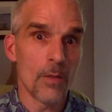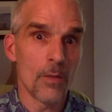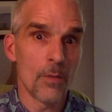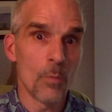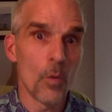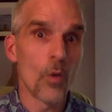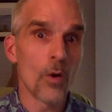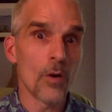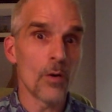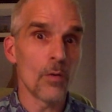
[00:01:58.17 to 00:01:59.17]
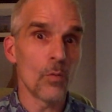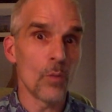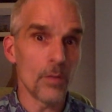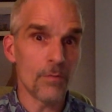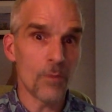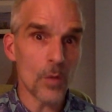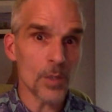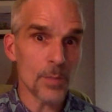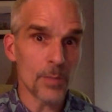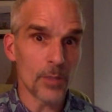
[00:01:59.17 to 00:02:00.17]
the more we focus
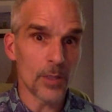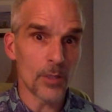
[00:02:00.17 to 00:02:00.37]
people on their